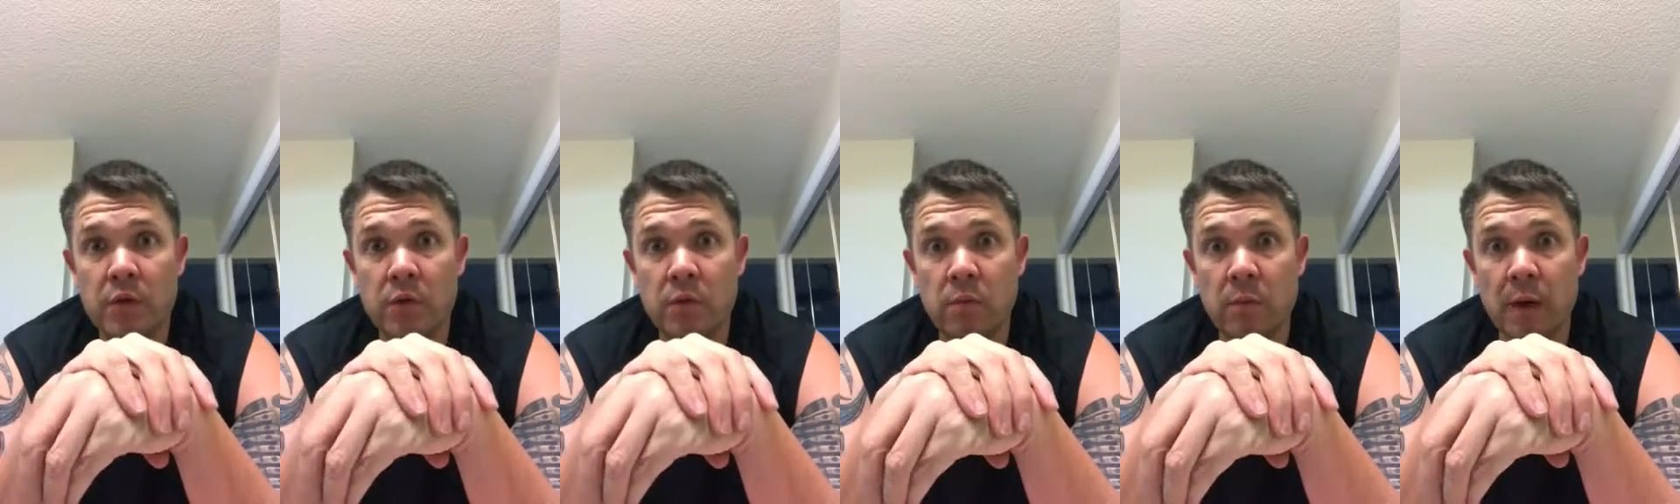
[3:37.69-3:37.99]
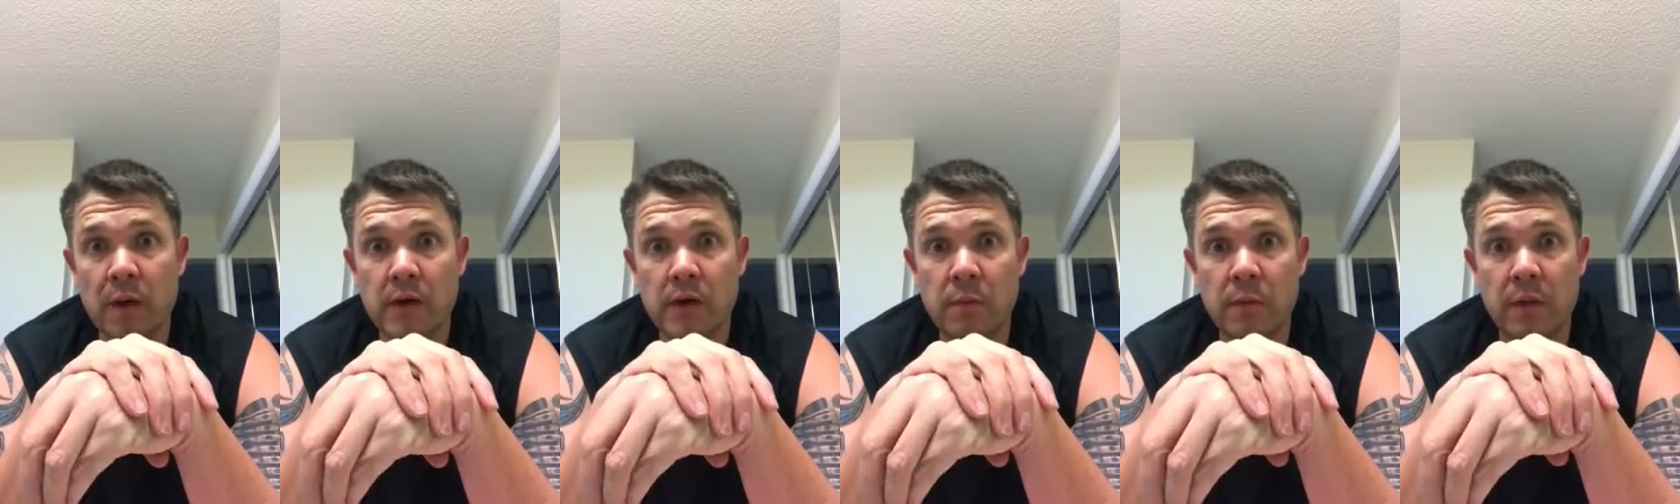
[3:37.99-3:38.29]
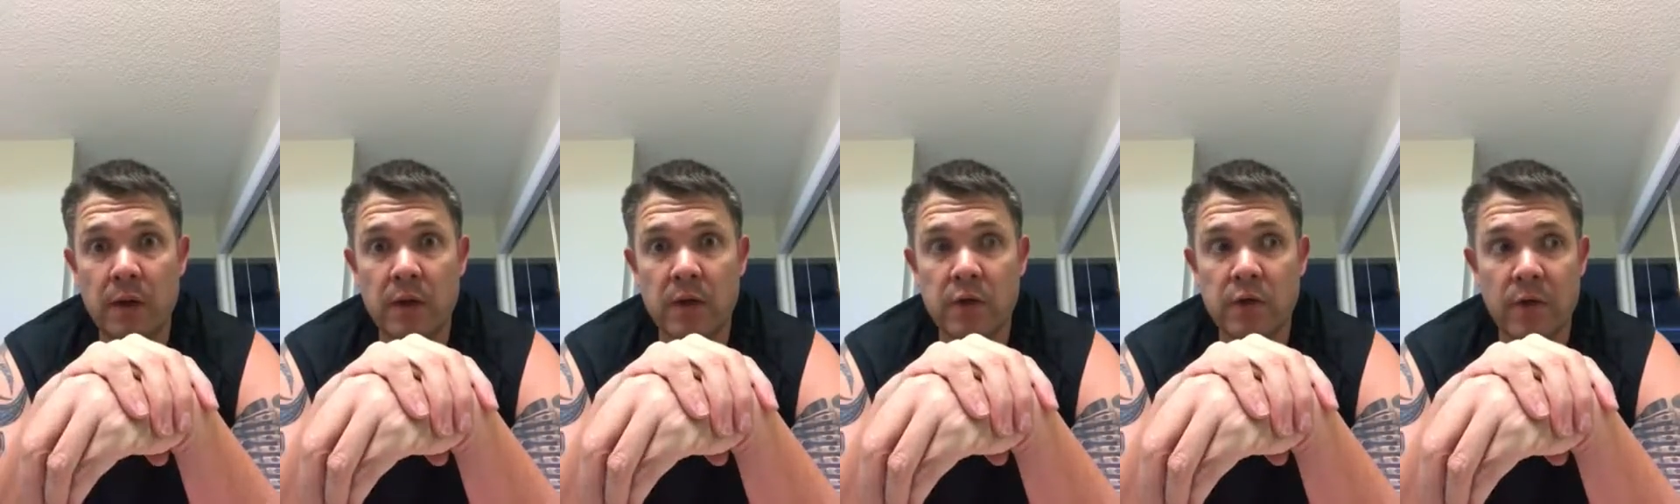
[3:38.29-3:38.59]
too much
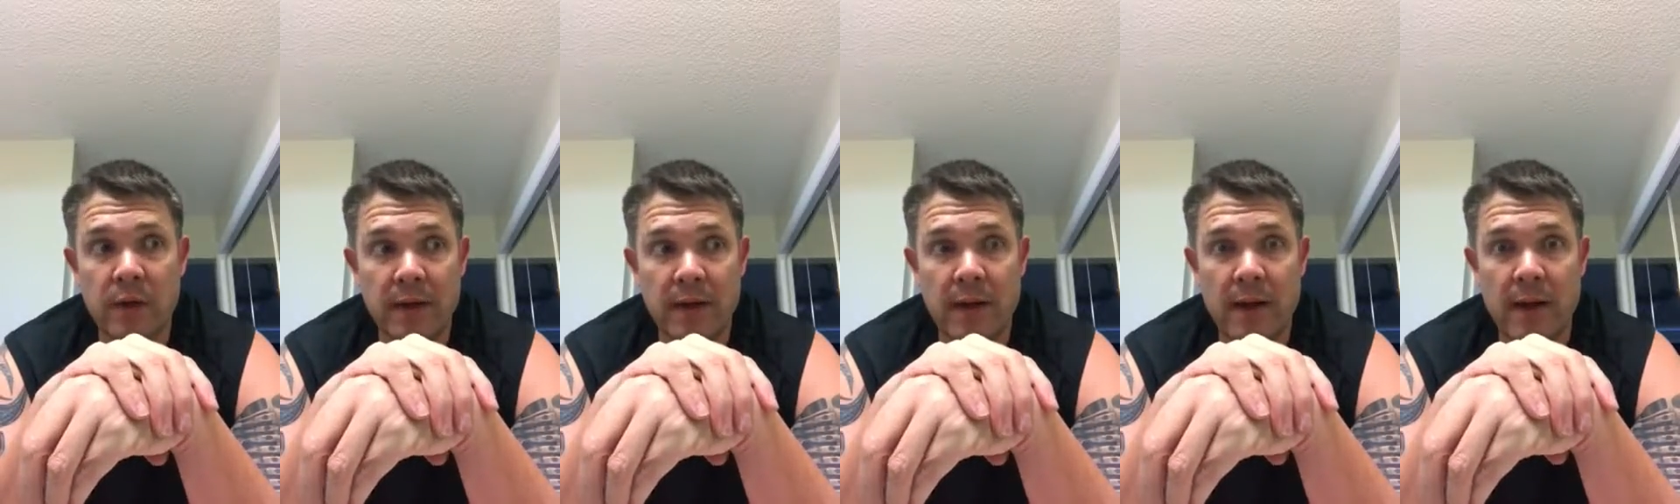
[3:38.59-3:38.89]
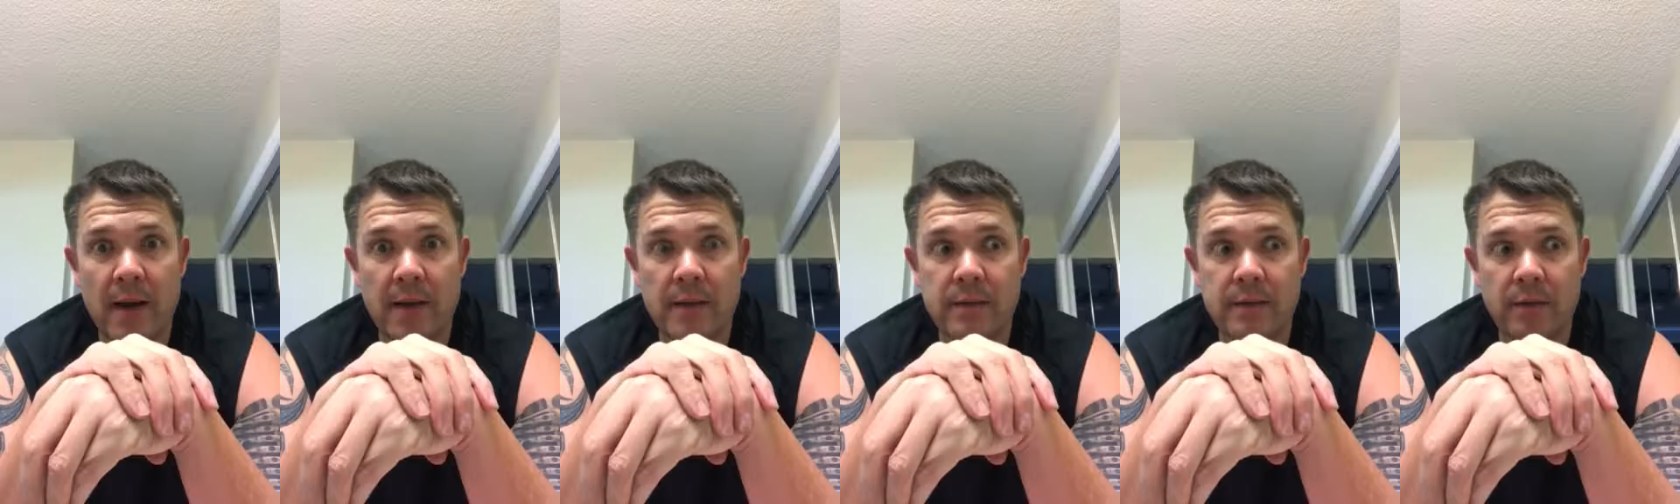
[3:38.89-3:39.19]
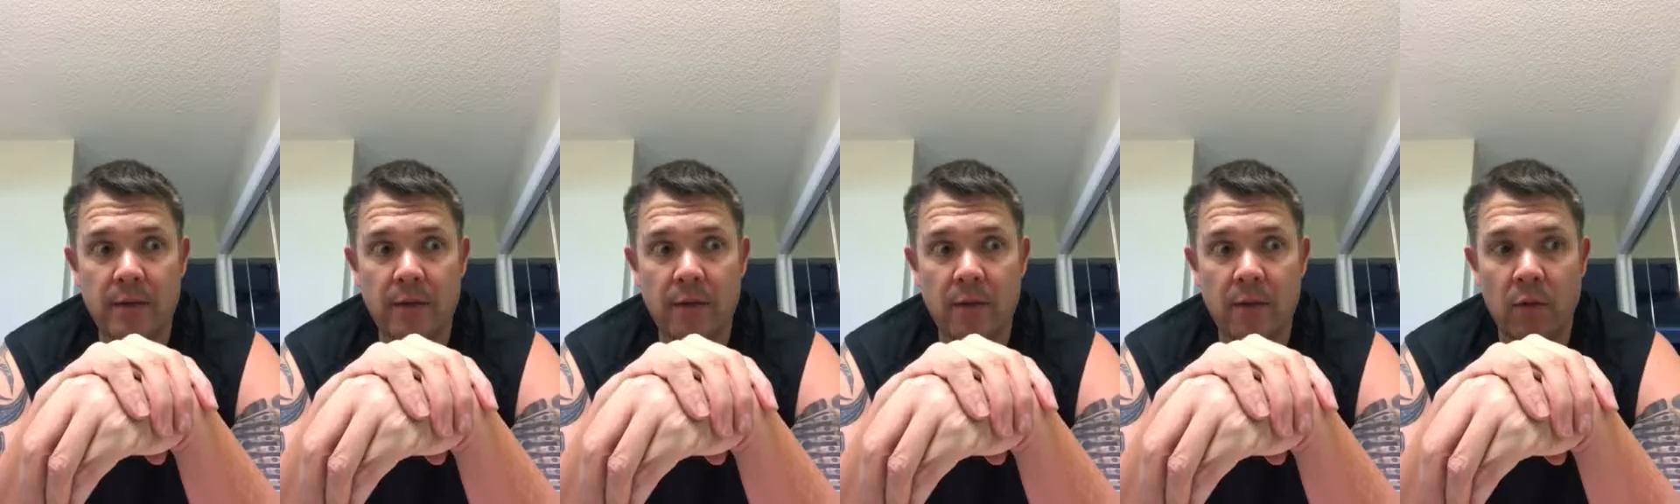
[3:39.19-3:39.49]
because you're in a
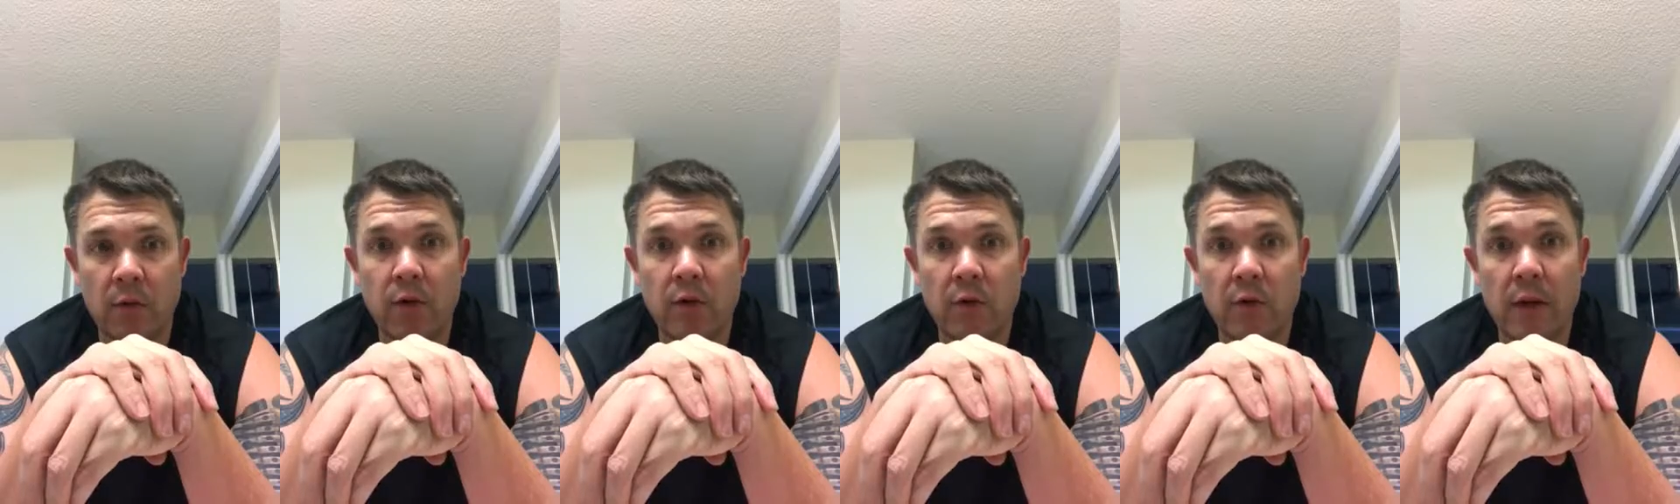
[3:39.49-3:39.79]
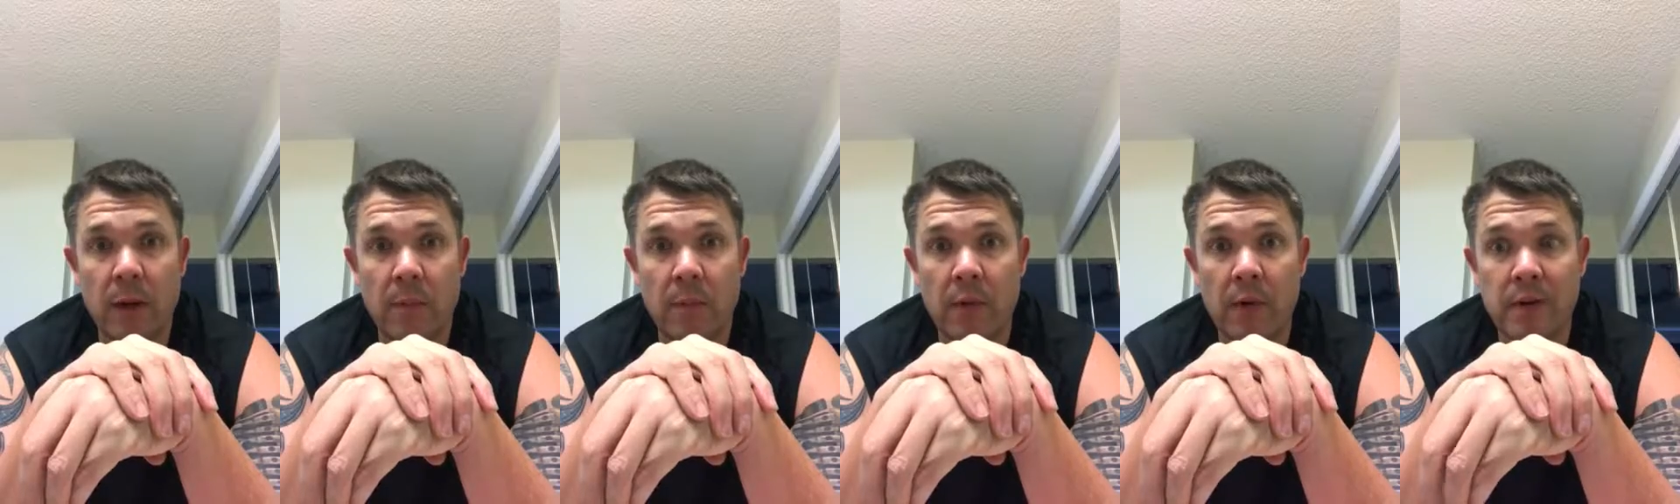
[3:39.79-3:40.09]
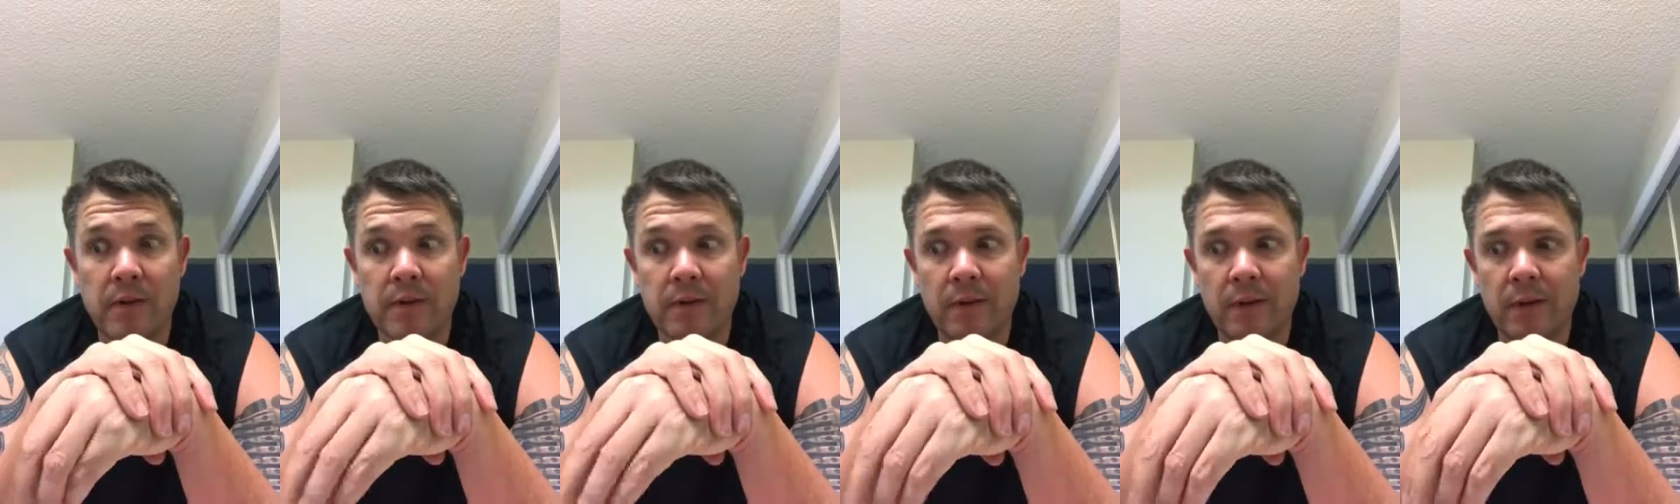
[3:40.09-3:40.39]
cast and you're in that
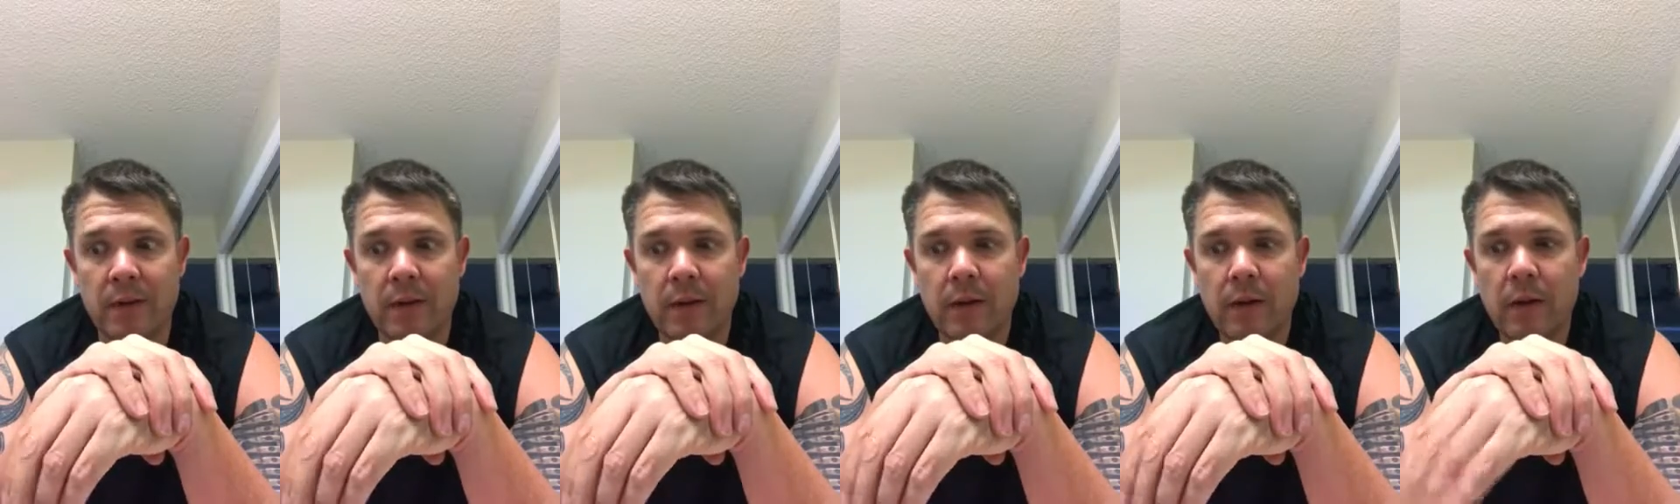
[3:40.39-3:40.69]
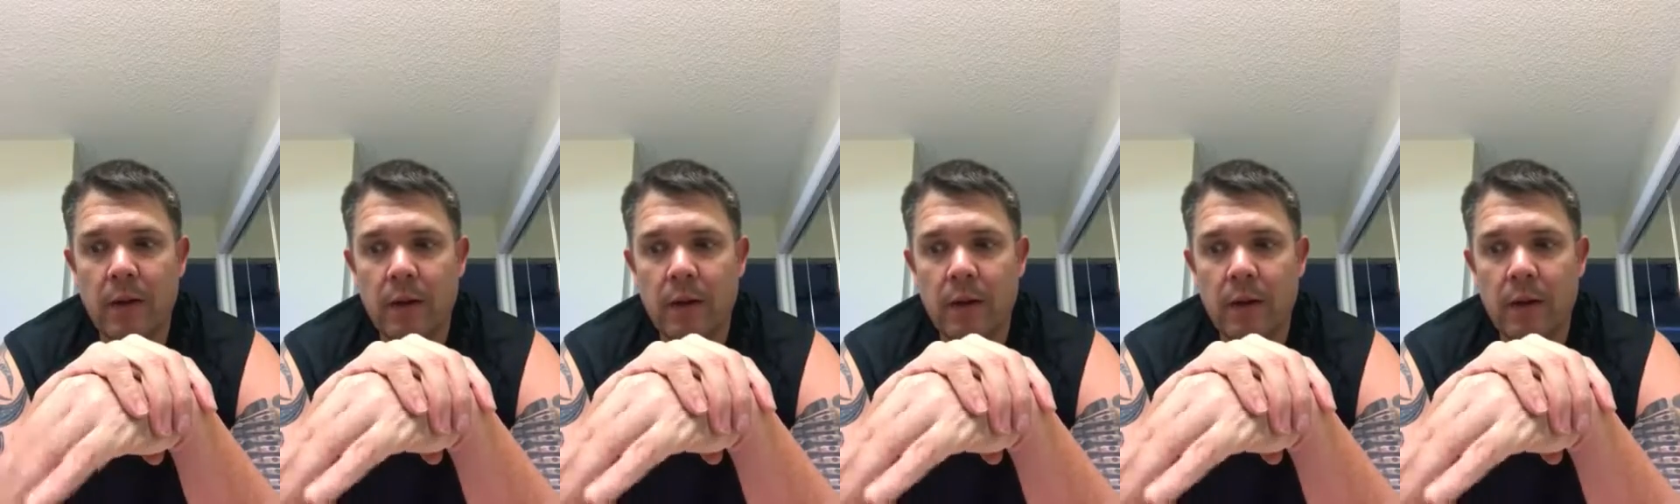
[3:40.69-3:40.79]
brace and you're like,